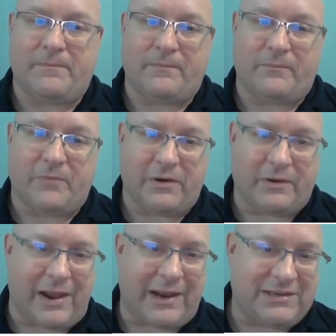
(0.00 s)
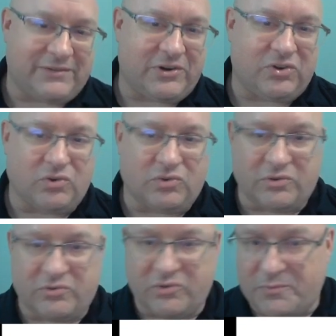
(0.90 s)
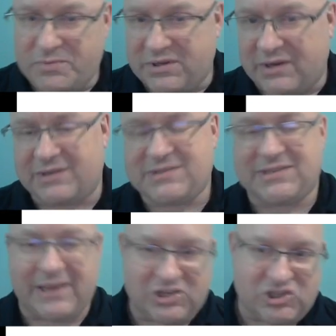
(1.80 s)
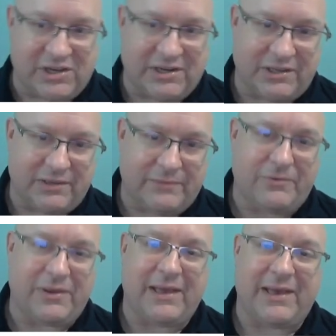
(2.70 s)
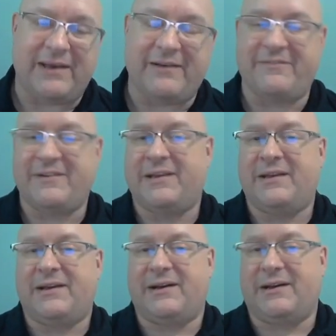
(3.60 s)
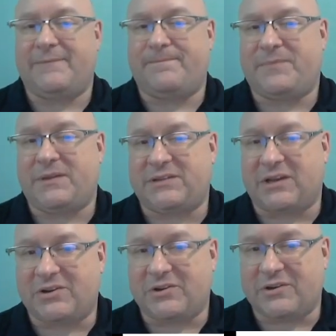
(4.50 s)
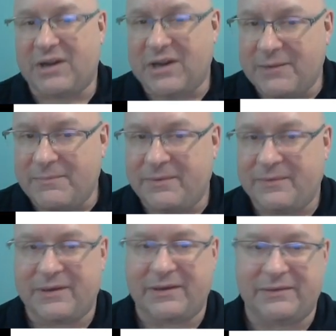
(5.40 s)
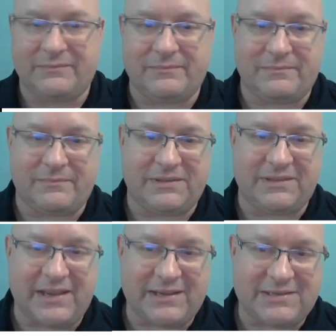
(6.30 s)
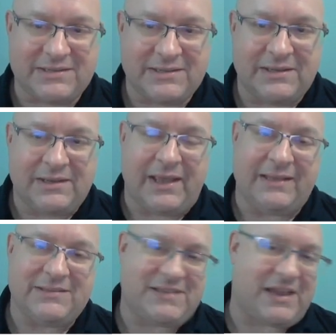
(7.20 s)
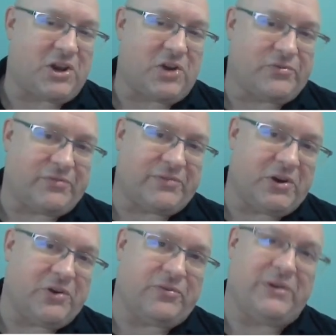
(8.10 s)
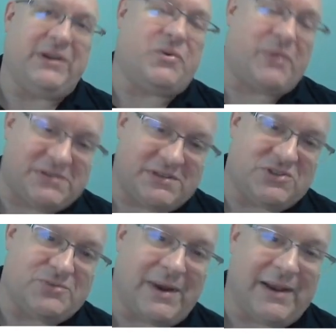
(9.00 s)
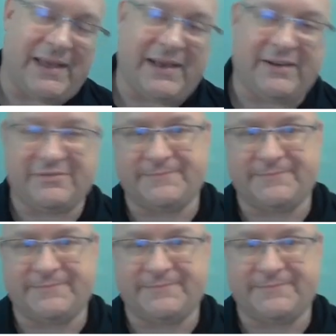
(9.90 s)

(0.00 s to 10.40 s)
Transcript: we're active on Google Groups, on our Slack channel. We have a Docker Hub site, and Stack Overflow for any questions you might have.